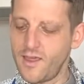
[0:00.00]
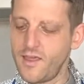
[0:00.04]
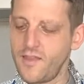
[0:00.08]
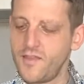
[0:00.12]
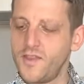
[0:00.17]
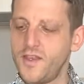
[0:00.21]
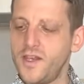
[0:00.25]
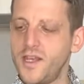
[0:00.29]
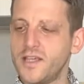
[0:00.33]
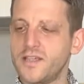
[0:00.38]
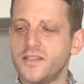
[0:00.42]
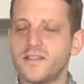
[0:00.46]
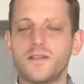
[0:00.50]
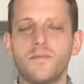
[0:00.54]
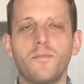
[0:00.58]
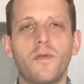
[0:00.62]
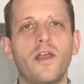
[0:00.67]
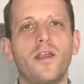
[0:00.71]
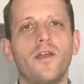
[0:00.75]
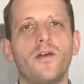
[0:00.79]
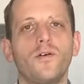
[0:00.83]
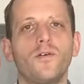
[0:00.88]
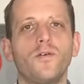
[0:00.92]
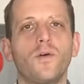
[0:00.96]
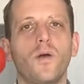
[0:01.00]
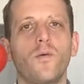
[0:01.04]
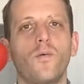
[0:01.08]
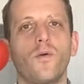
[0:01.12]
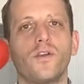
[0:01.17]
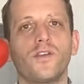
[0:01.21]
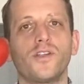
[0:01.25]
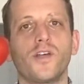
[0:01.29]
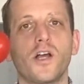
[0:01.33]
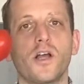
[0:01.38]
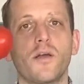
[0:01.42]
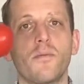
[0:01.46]
The next tomato I
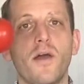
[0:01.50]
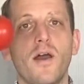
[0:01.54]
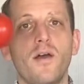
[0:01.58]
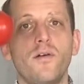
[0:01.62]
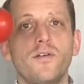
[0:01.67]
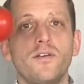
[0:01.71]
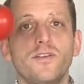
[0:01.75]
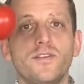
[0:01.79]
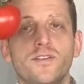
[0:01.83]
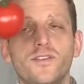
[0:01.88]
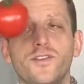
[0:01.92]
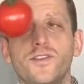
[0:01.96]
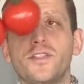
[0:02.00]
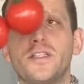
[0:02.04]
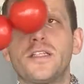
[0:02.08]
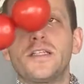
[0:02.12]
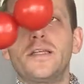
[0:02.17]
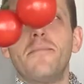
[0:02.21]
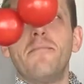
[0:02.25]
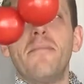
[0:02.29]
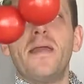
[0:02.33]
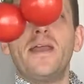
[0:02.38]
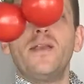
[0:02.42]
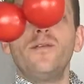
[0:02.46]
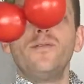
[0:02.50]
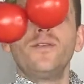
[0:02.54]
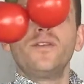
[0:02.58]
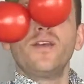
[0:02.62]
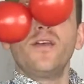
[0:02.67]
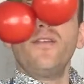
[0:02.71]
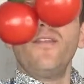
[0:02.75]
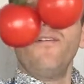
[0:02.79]
want to talk about is tomatoes on